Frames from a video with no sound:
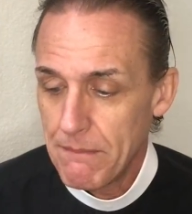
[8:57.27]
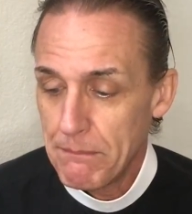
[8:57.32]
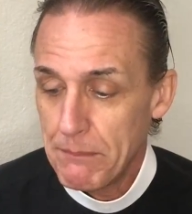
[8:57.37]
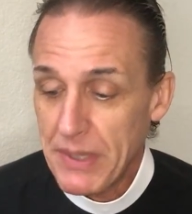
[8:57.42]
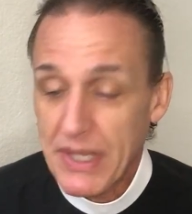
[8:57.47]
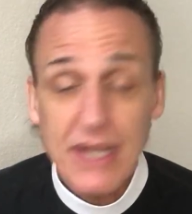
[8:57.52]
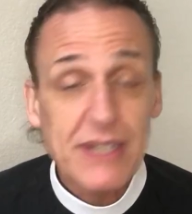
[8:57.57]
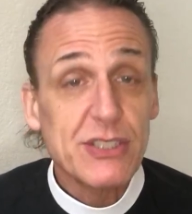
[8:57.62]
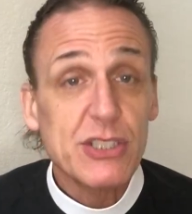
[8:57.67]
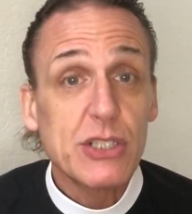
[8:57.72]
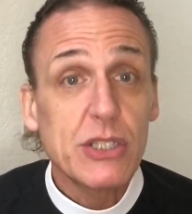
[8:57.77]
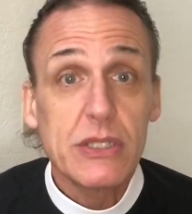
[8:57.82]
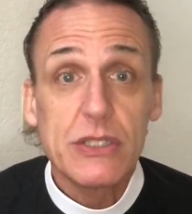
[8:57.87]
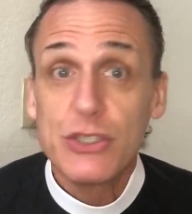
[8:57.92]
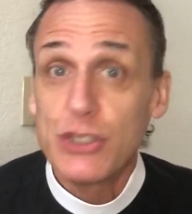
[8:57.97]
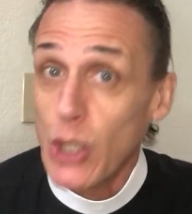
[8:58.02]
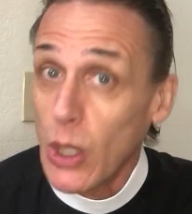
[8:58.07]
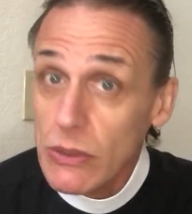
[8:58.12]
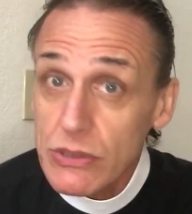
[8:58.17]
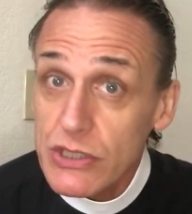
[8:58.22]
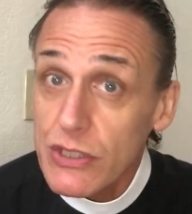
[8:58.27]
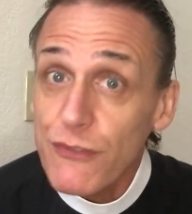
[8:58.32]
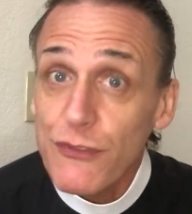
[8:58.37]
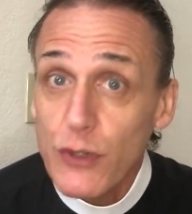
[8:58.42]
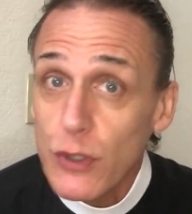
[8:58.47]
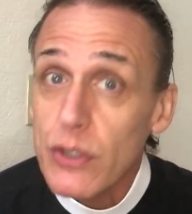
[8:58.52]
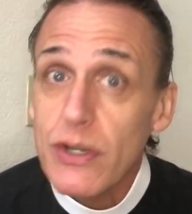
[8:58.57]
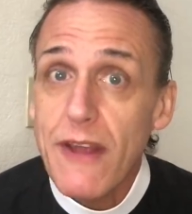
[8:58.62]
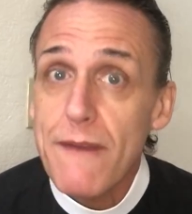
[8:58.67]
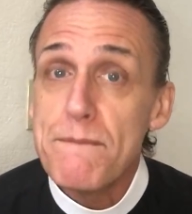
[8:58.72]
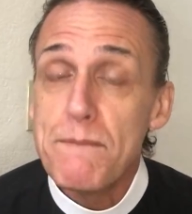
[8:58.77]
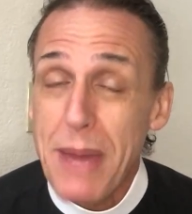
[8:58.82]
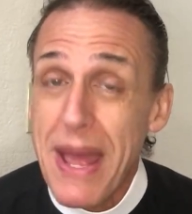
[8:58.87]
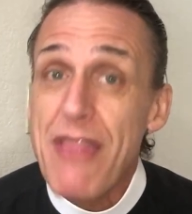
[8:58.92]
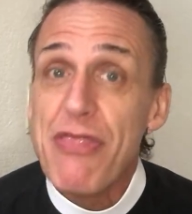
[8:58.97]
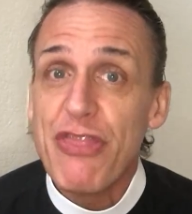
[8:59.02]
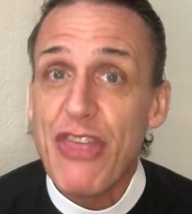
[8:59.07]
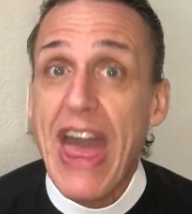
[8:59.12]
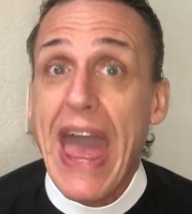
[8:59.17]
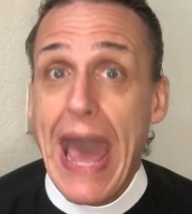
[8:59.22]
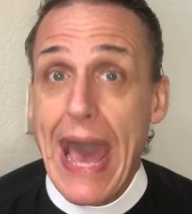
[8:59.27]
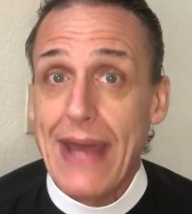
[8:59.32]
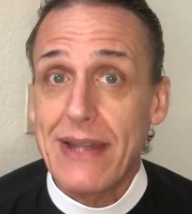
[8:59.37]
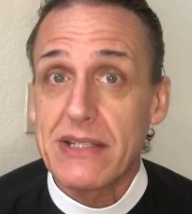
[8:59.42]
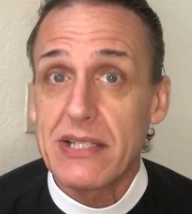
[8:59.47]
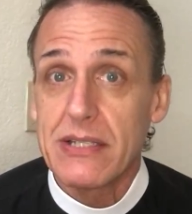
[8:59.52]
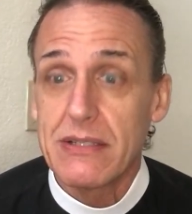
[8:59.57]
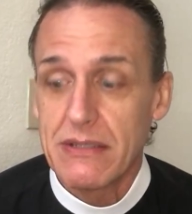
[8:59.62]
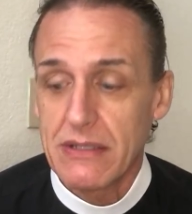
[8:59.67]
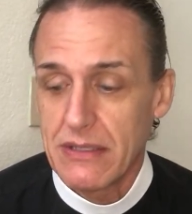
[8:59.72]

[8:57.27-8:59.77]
Because Joseph could have been that,